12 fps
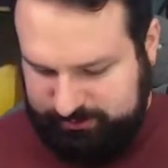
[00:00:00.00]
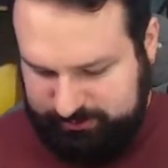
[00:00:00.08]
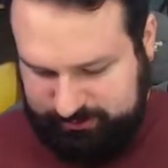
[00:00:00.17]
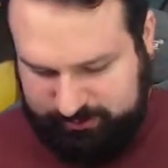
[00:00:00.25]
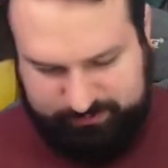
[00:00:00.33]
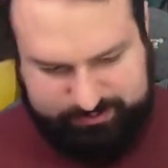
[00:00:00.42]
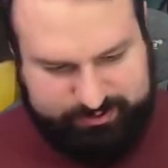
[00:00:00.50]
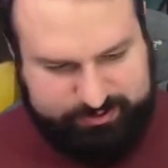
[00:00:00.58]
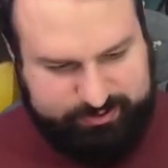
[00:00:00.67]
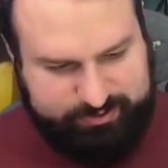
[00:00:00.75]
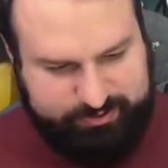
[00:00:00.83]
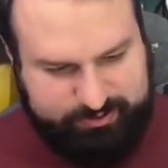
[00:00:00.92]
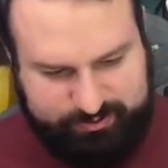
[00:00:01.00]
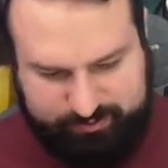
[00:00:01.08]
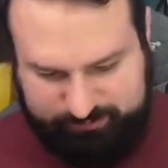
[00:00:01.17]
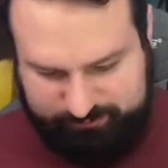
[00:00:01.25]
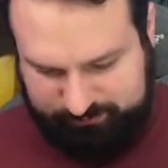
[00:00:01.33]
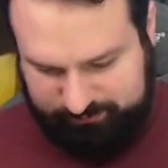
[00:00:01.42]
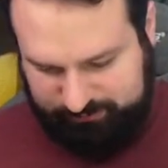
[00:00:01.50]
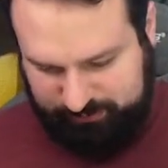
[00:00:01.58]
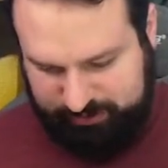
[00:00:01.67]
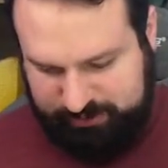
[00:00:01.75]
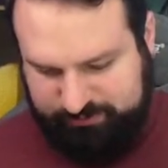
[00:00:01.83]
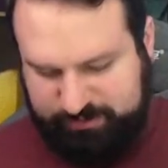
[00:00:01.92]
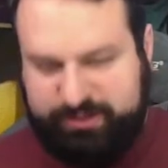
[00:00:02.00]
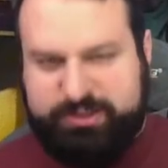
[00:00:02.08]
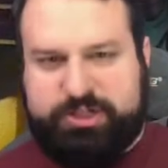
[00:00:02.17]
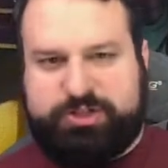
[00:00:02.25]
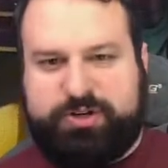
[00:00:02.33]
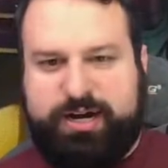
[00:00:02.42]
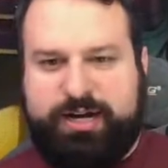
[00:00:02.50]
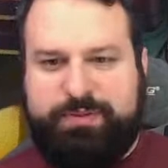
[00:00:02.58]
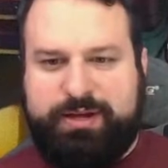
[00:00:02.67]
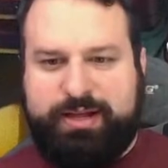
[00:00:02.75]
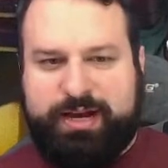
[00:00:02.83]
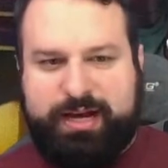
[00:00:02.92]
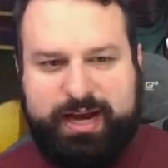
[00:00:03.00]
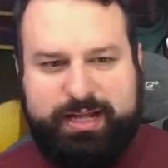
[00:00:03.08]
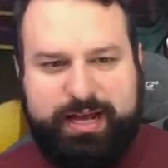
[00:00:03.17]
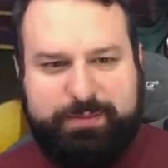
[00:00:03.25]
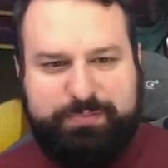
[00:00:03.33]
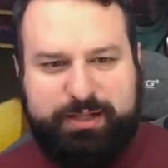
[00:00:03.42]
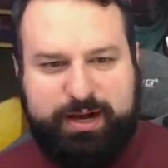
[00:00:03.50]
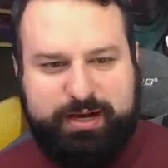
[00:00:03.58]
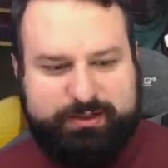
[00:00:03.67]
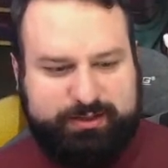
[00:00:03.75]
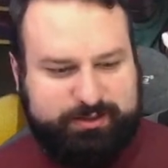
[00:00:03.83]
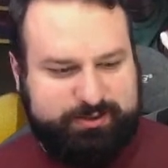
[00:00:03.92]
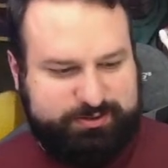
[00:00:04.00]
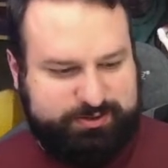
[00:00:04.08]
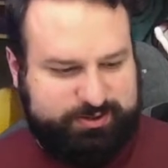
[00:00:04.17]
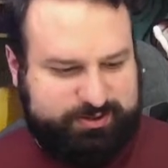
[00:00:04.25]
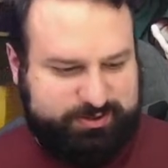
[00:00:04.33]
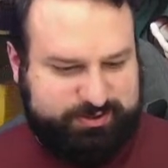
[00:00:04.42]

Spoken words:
It was really just trying to be like, I like blockers.